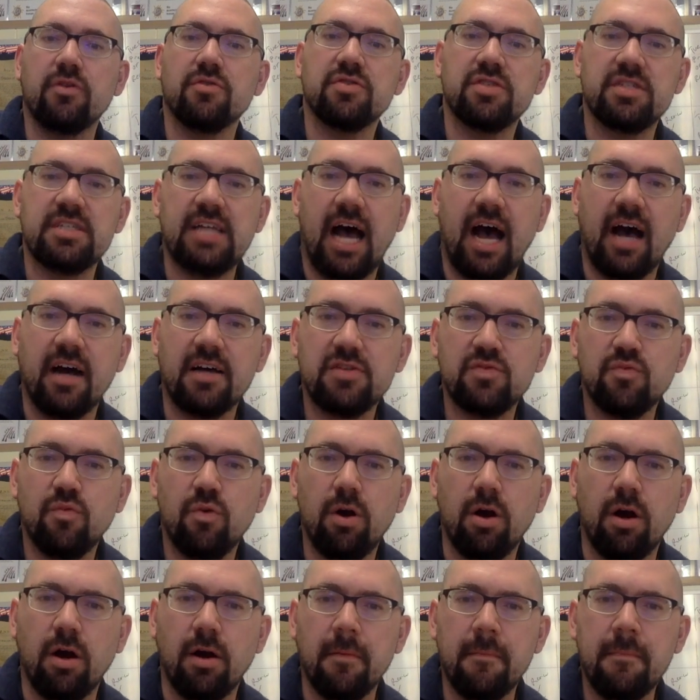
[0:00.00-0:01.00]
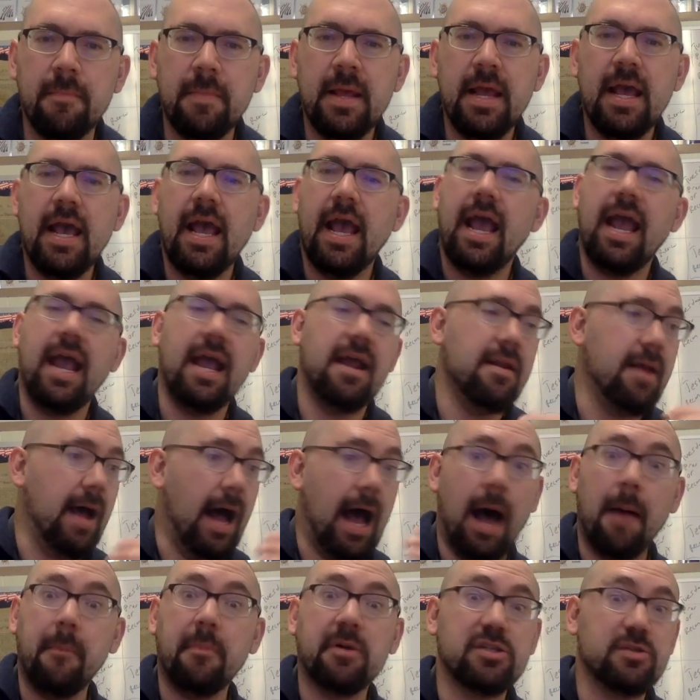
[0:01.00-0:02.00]
those stocks were, and
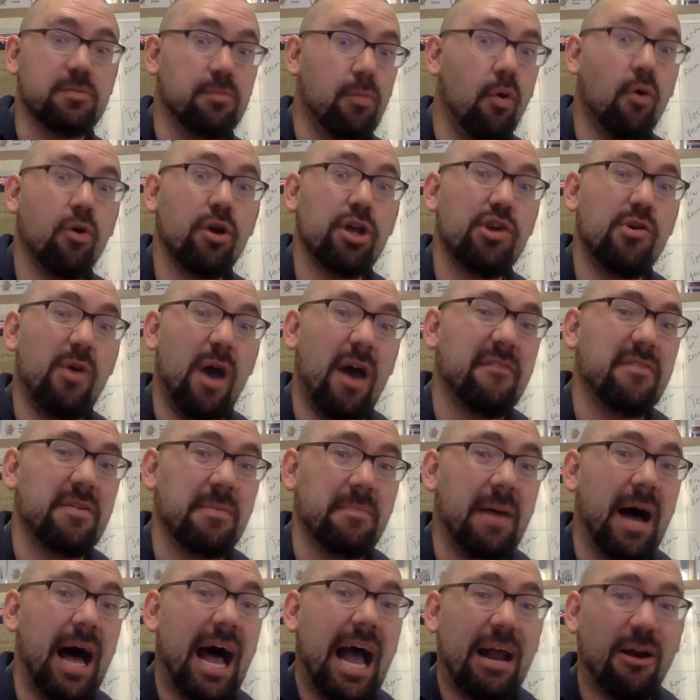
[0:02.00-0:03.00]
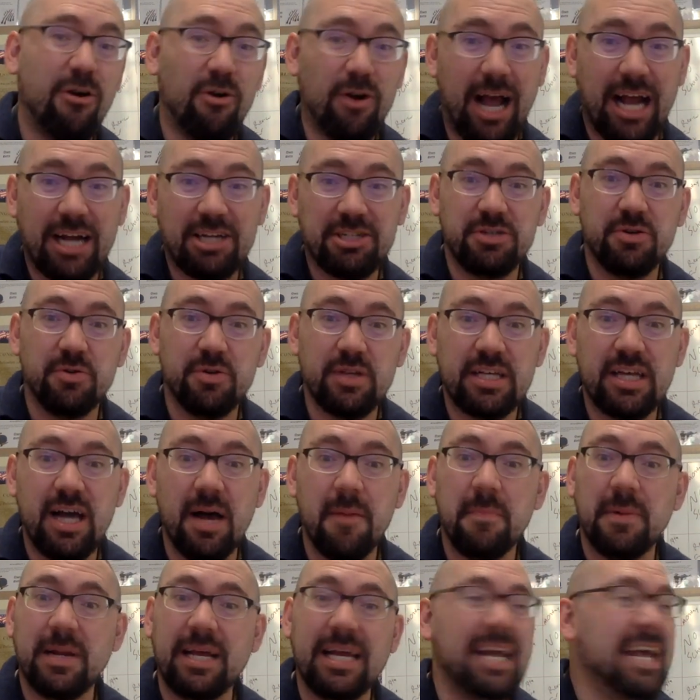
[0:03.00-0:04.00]
how much more you have to buy in order to actually own the
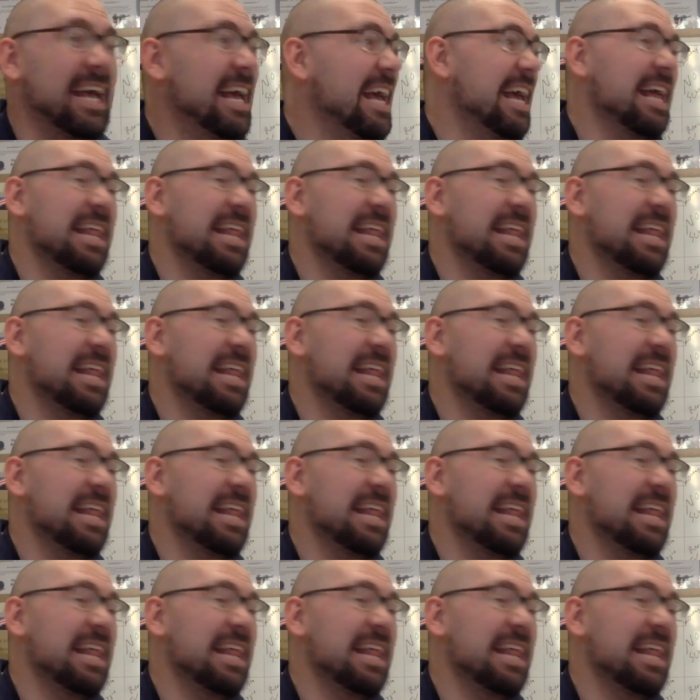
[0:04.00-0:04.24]
company.